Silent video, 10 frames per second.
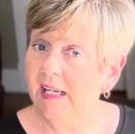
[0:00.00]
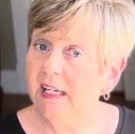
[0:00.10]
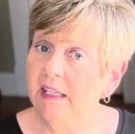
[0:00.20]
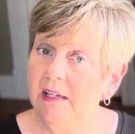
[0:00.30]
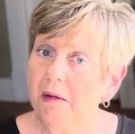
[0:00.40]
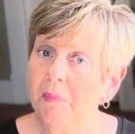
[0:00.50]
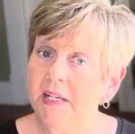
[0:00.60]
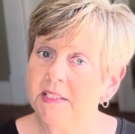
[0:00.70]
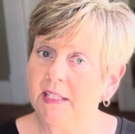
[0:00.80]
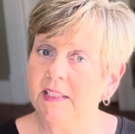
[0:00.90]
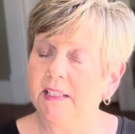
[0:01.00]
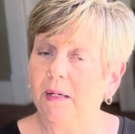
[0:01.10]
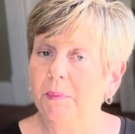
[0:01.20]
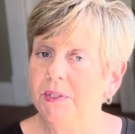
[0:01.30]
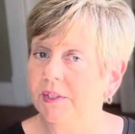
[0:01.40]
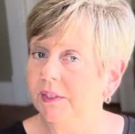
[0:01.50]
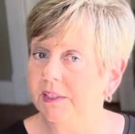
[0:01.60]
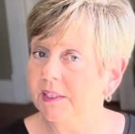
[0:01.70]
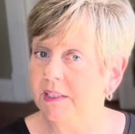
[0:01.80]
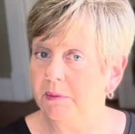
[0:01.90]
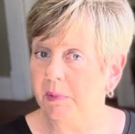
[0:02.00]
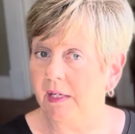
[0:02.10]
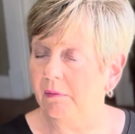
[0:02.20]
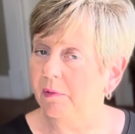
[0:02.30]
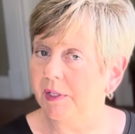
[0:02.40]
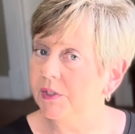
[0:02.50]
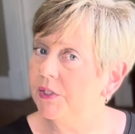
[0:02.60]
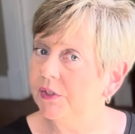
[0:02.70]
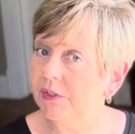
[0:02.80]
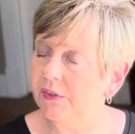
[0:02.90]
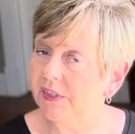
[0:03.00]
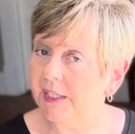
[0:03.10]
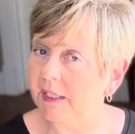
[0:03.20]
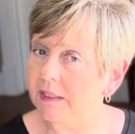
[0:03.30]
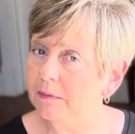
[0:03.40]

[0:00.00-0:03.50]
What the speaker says: And I might take the opportunity to buy 1 or 2 new things,